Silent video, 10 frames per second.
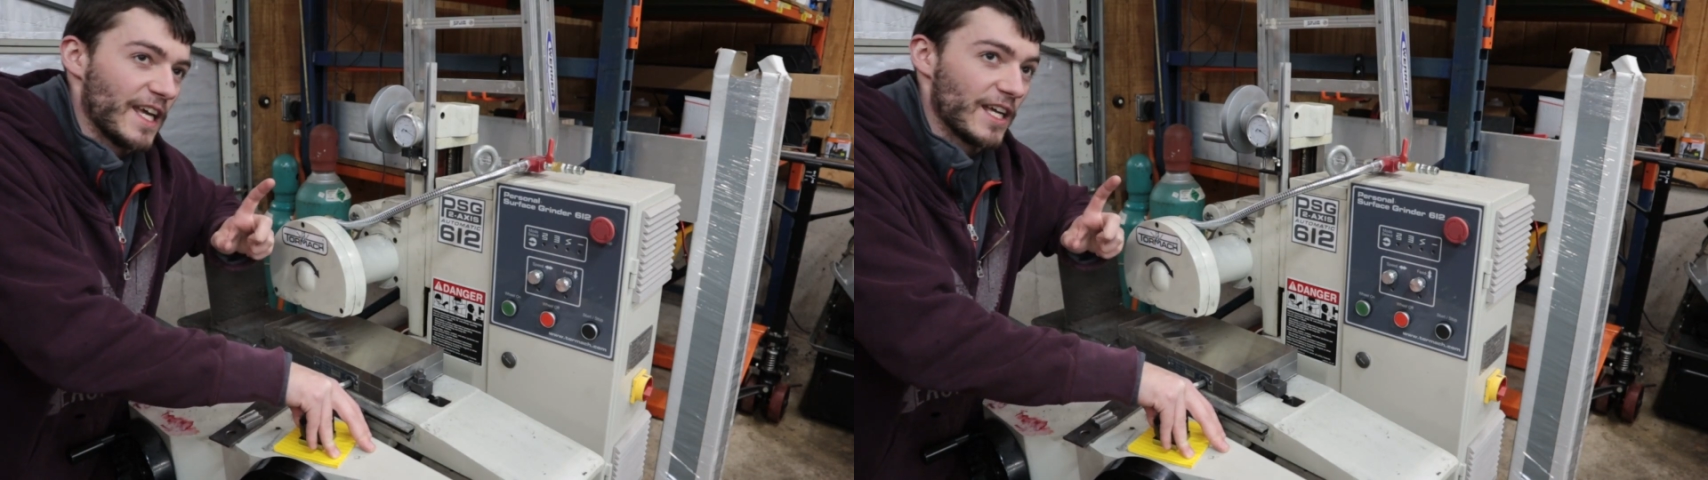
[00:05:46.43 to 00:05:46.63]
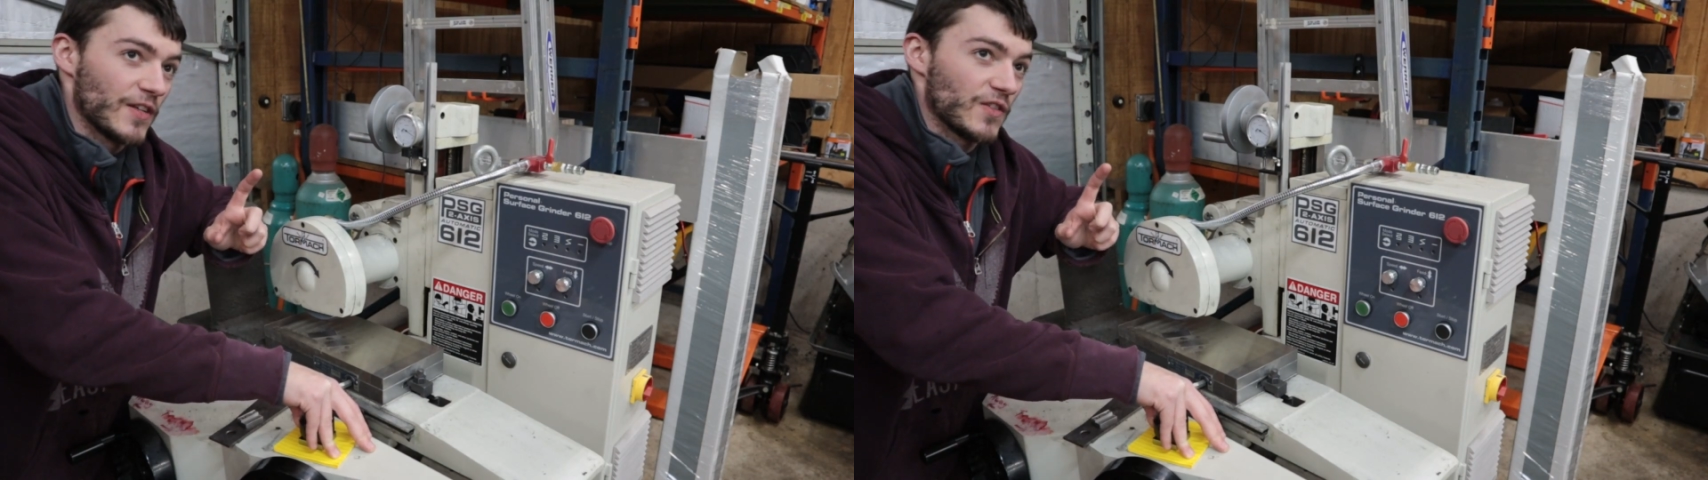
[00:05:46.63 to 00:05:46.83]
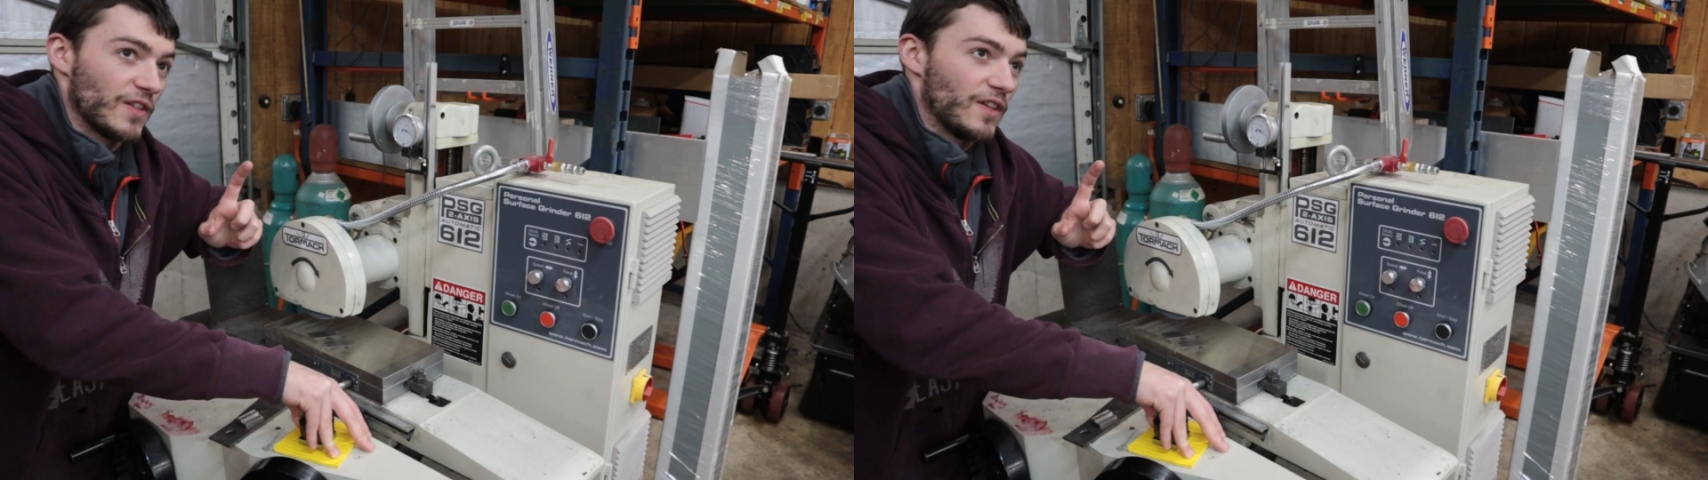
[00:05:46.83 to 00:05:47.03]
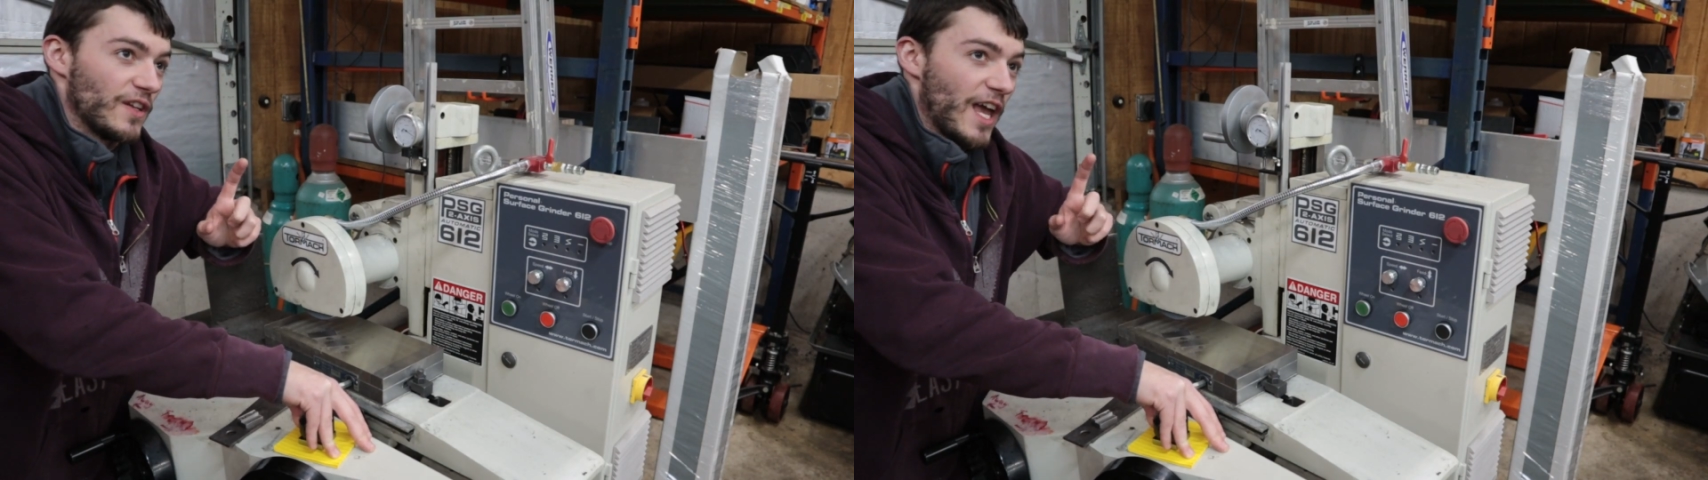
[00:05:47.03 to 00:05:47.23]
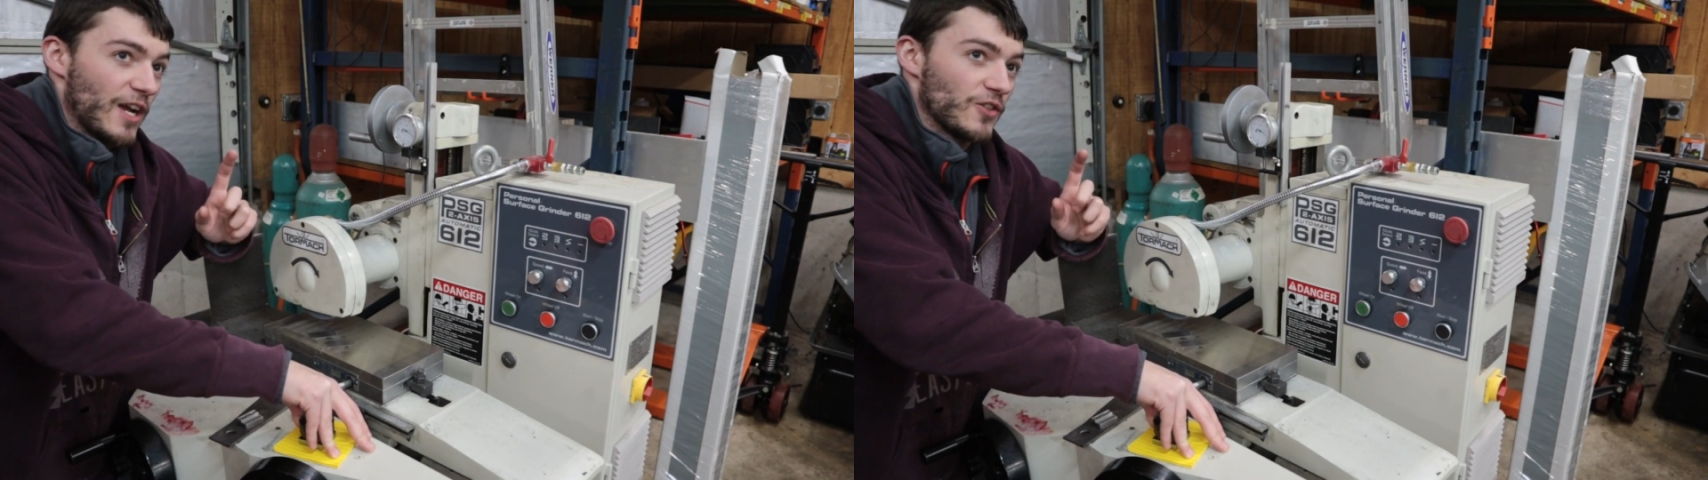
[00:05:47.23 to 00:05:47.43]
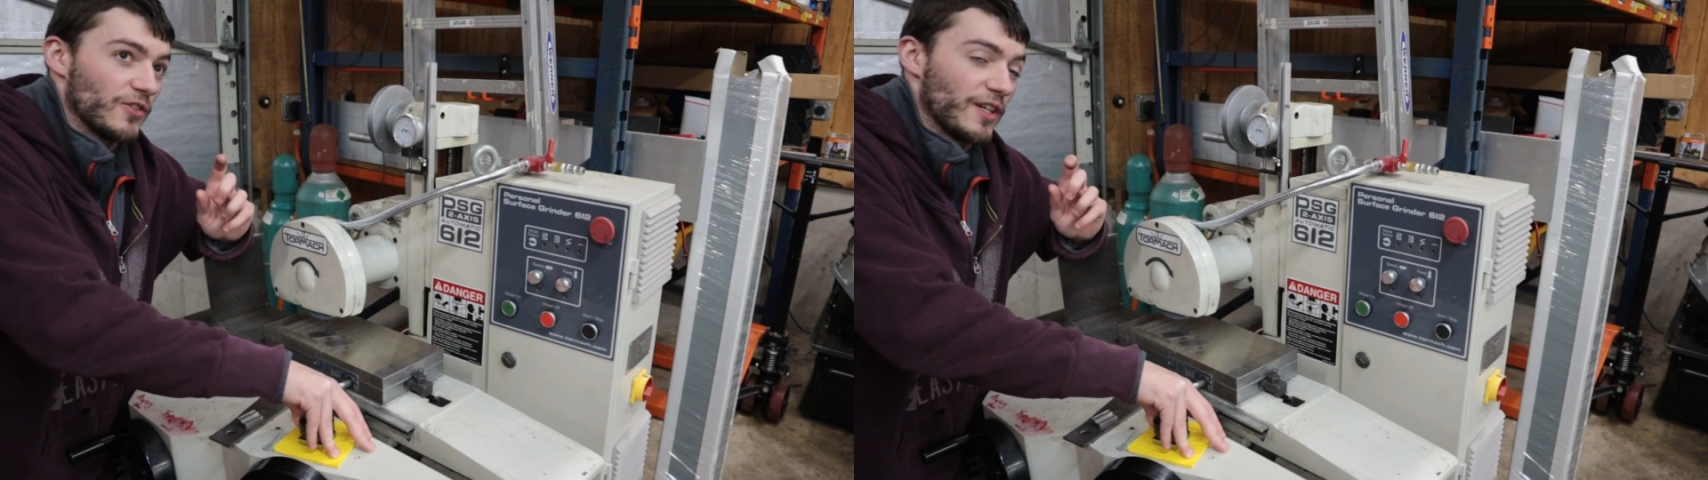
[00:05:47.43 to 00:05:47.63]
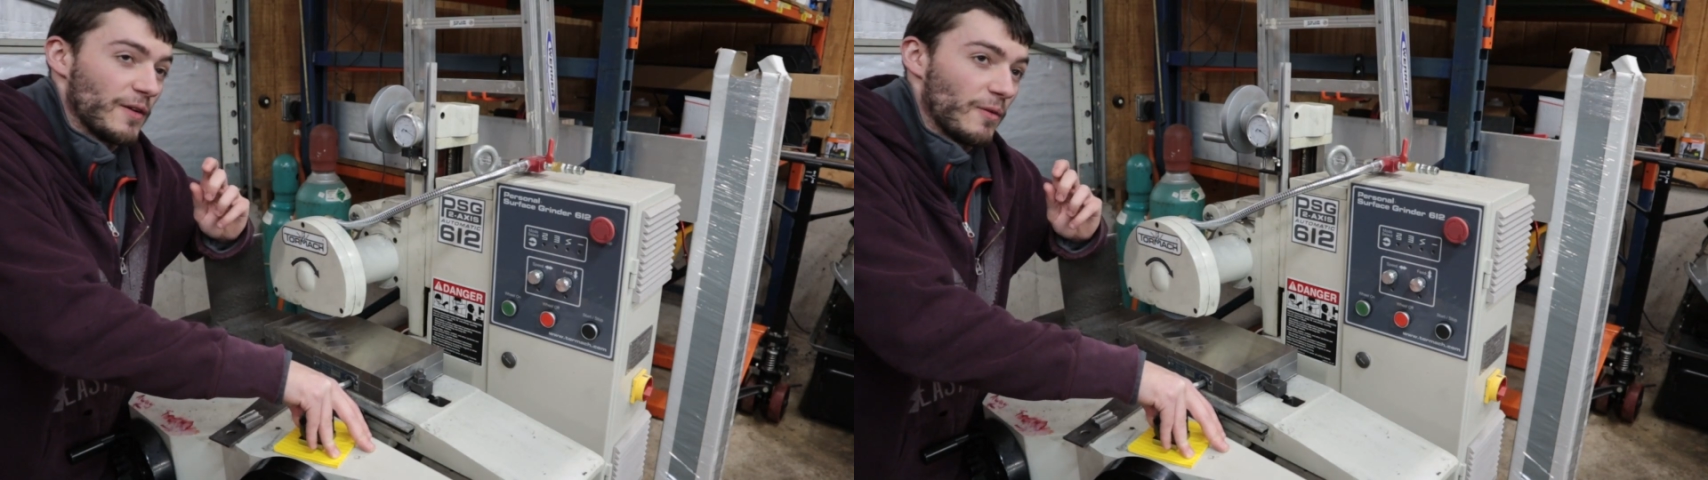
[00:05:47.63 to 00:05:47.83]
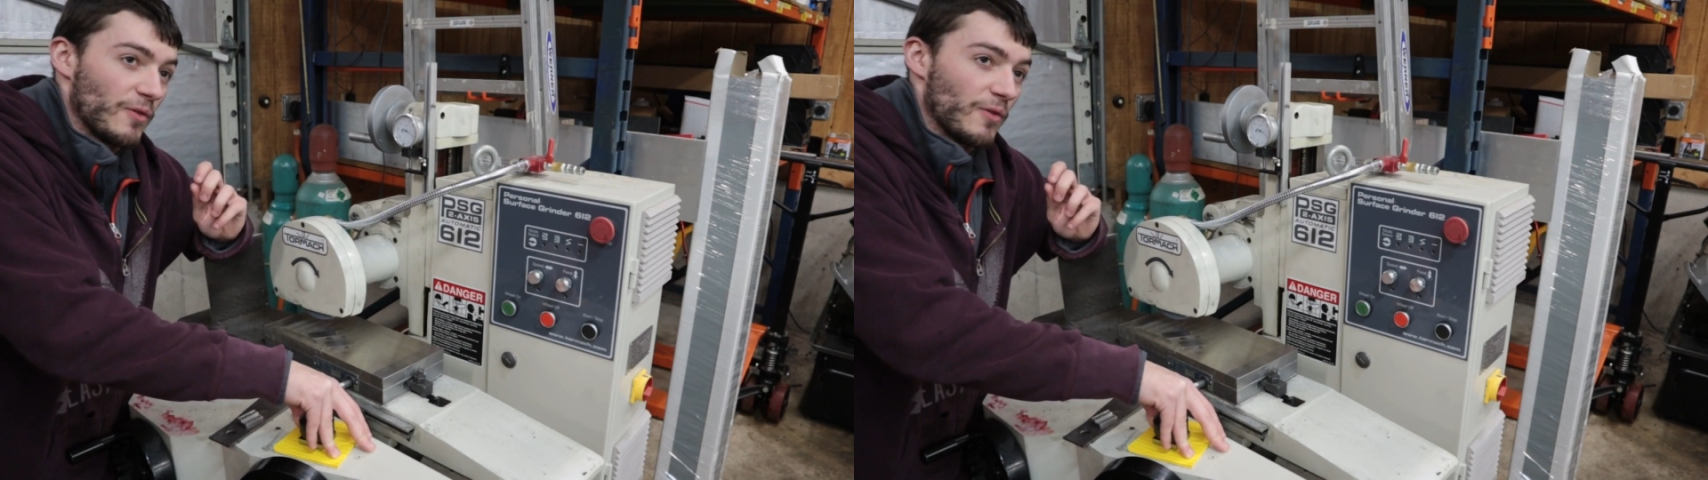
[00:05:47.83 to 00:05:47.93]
is actually